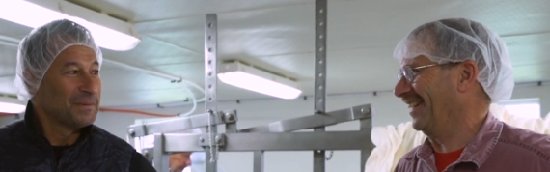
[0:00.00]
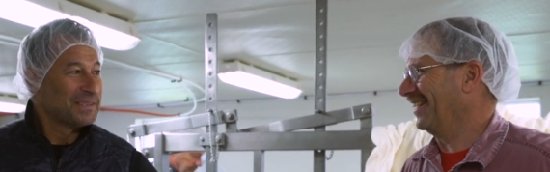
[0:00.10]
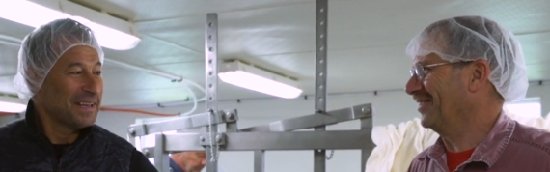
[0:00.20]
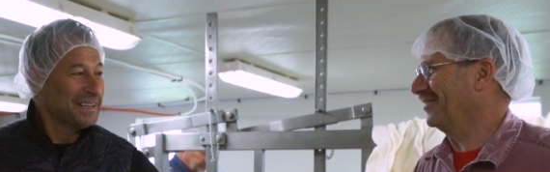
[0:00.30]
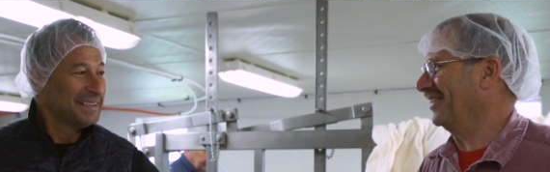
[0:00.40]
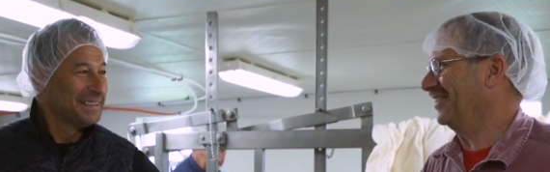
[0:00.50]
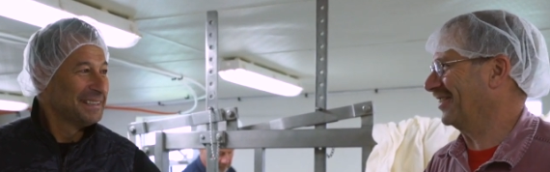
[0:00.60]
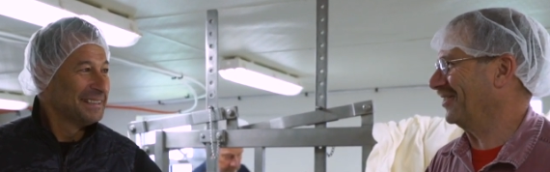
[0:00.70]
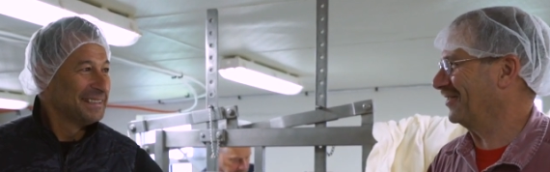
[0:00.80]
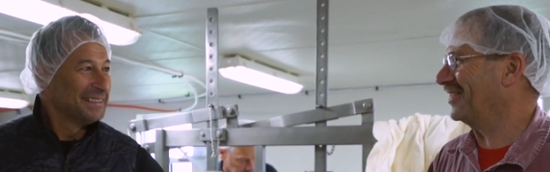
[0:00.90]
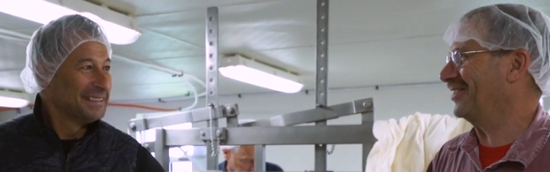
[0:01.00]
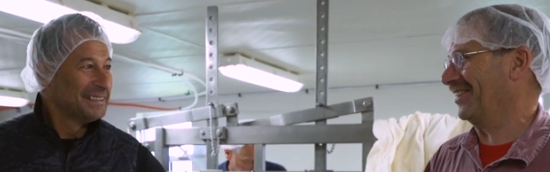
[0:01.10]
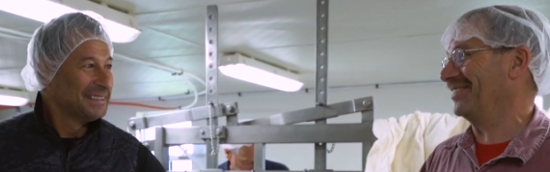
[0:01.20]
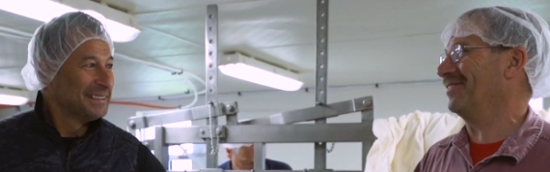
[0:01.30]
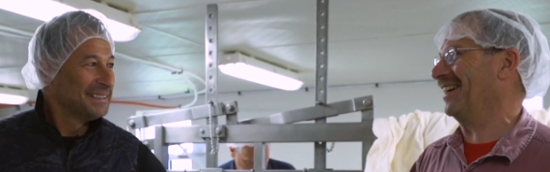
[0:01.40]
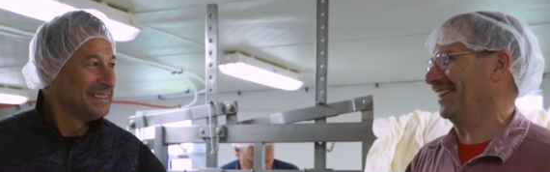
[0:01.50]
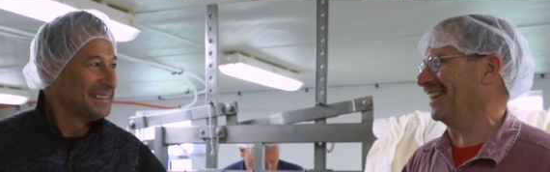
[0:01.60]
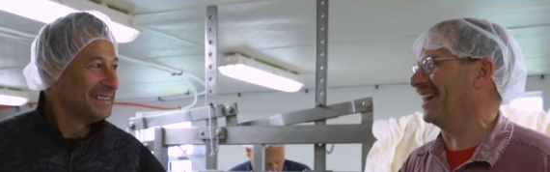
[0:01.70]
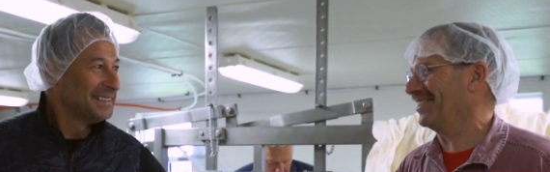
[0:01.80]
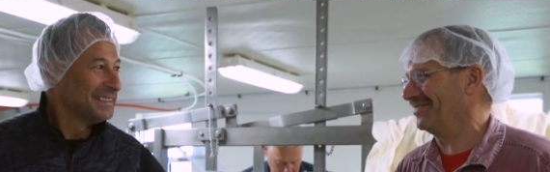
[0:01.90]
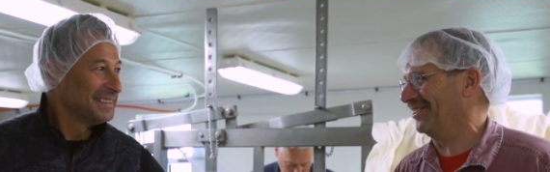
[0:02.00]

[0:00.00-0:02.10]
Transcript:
Speaker 1: What's that? your competitor, they buy a lot.